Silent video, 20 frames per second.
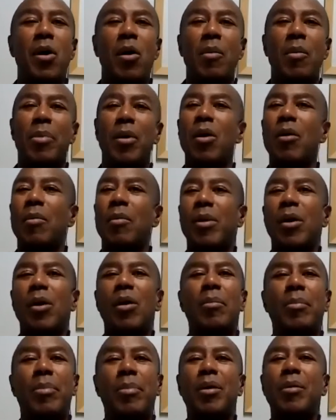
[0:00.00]
Boom, boom,
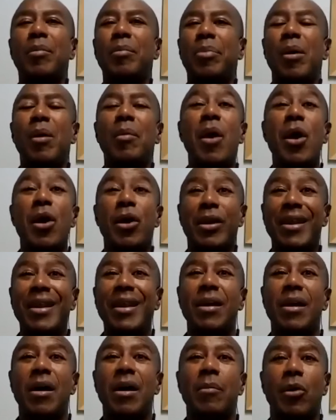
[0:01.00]
boom, boom, boom. You
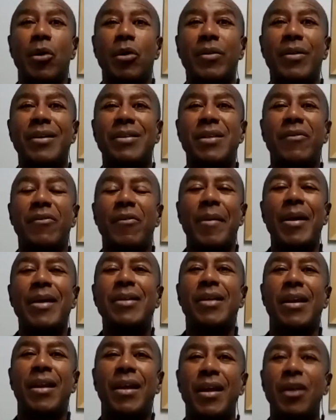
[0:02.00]
need to come learn this
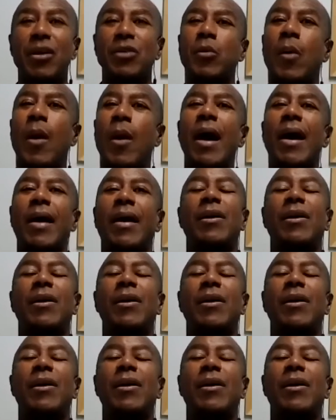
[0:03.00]
information. And here's why.